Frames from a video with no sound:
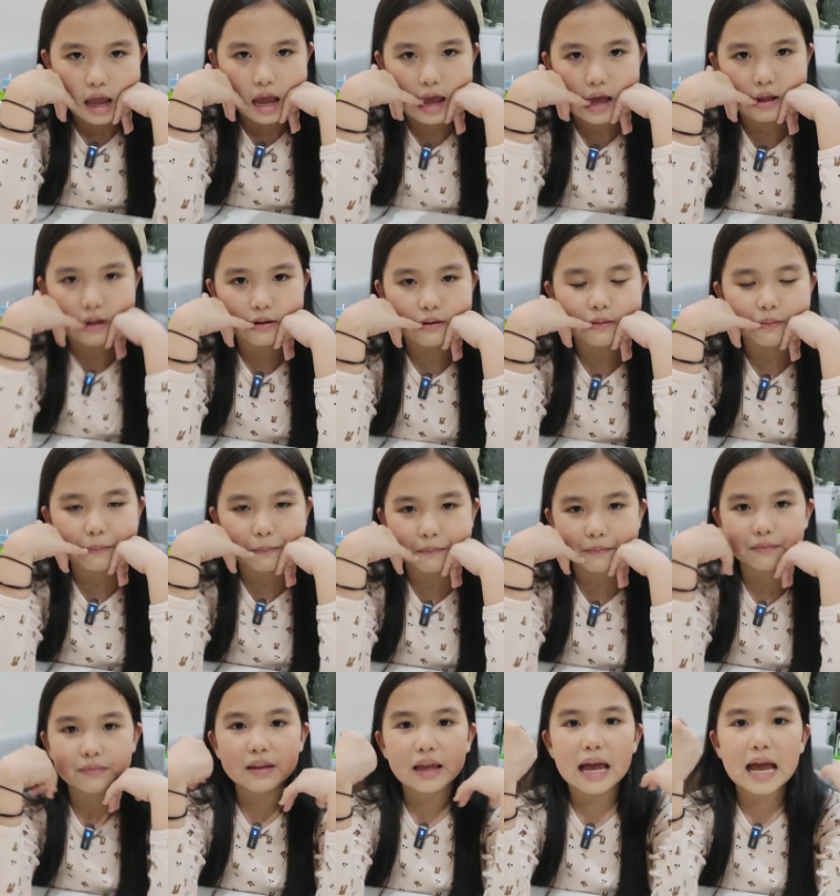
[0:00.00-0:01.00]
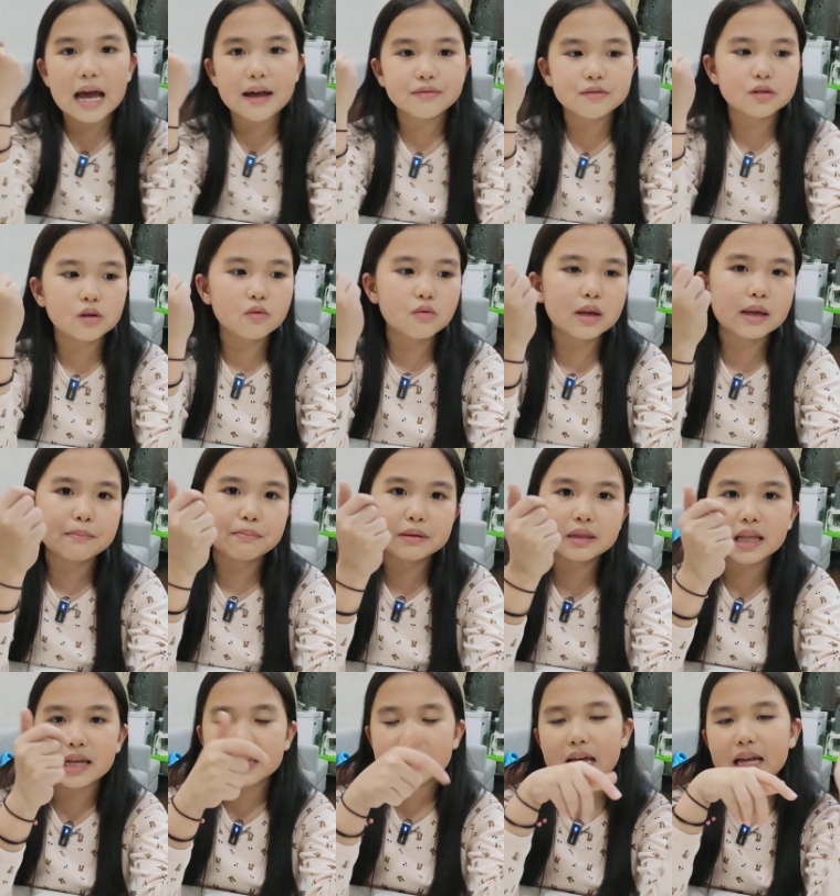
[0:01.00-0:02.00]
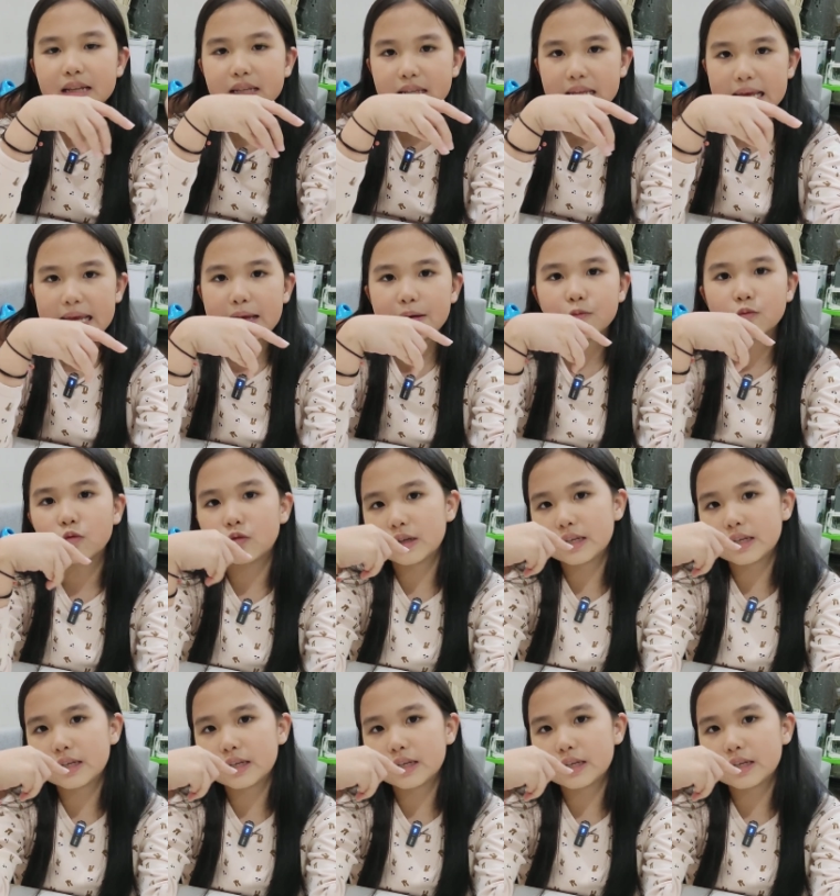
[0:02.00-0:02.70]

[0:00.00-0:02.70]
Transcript: And after we play that game,